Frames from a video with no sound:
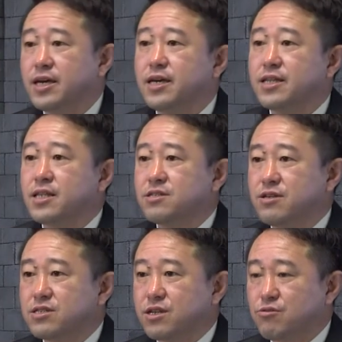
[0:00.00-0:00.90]

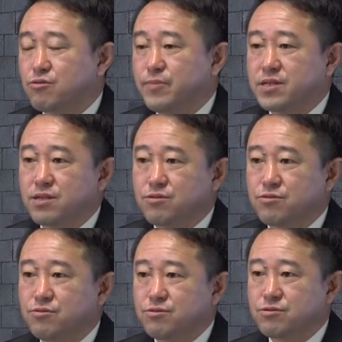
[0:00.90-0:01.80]

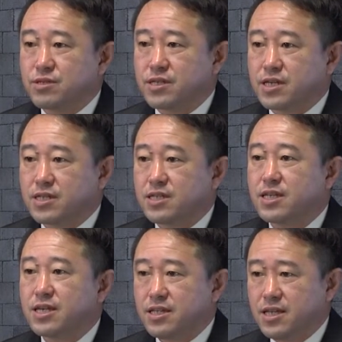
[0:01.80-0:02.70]
78.6%
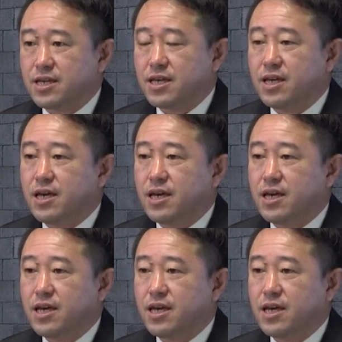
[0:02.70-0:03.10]
increase.